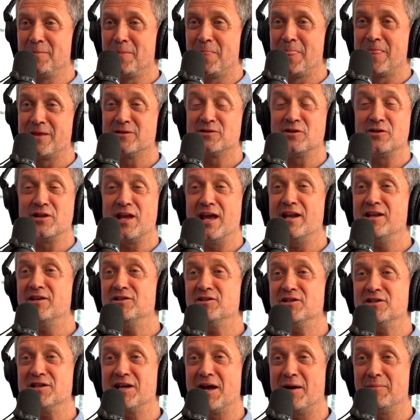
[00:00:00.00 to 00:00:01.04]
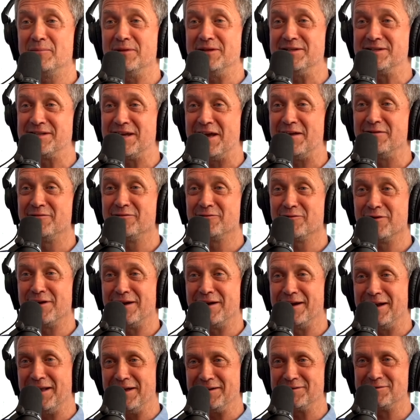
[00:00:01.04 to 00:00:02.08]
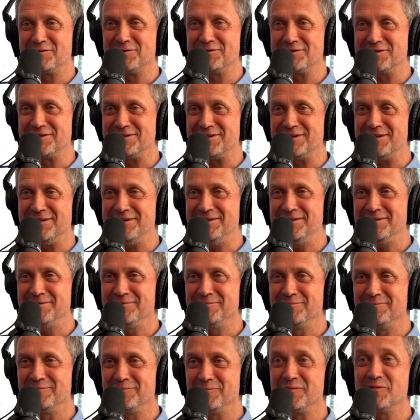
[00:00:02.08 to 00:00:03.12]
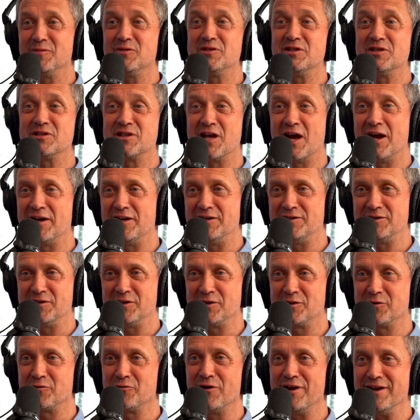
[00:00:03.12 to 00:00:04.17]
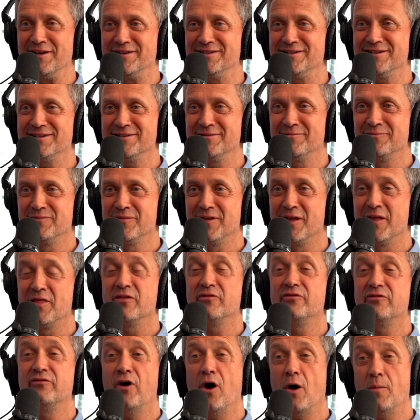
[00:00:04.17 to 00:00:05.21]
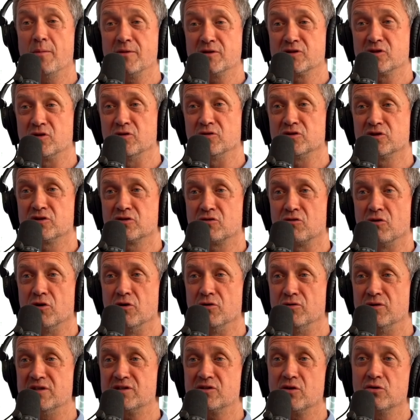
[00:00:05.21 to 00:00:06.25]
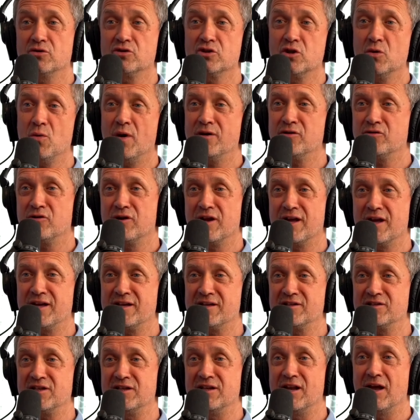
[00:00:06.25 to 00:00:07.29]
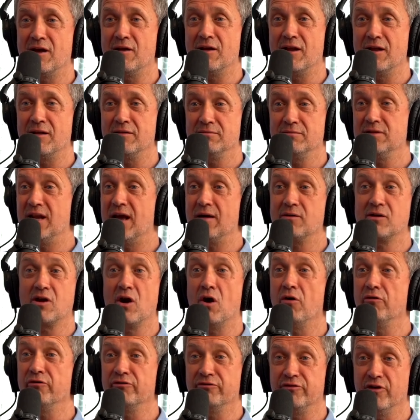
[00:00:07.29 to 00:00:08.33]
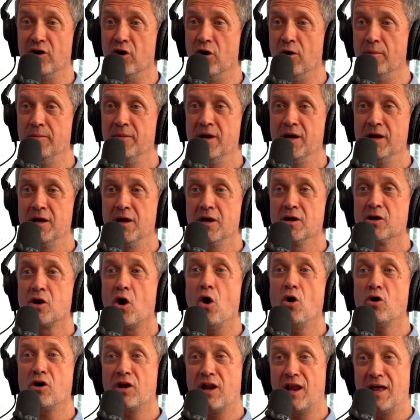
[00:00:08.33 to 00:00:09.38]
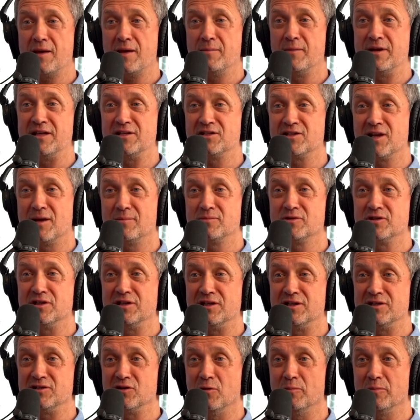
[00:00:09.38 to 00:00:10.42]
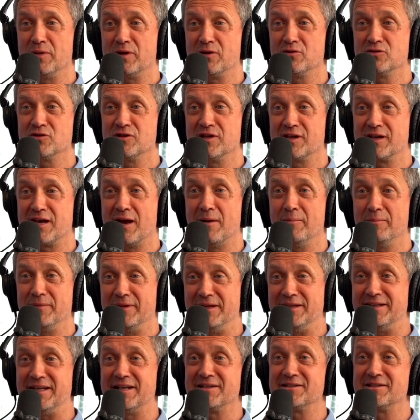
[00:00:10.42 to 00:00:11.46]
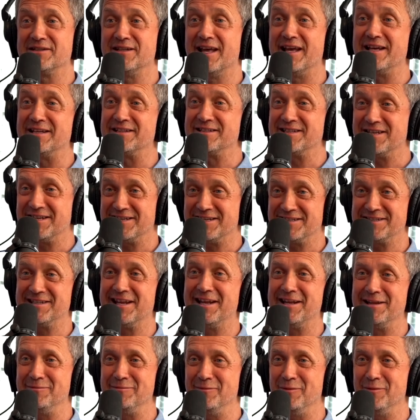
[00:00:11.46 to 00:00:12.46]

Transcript: So the energy company's getting free electricity, which is going into the grid. The farmer's got screwed. He's got 200 acres he now can't farm, can't claim any subsidies on because the company doesn't exist anymore.